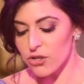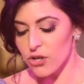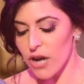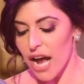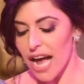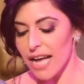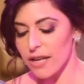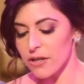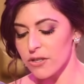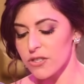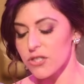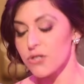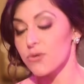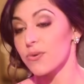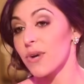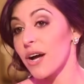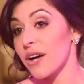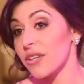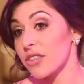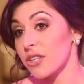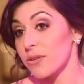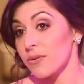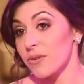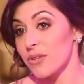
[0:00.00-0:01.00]
trials
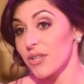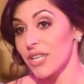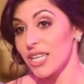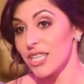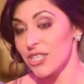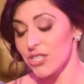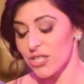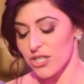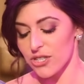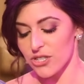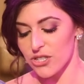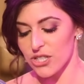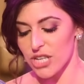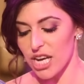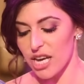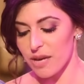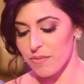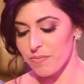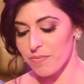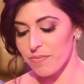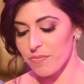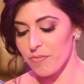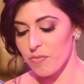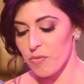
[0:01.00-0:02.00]
throughout their relationship.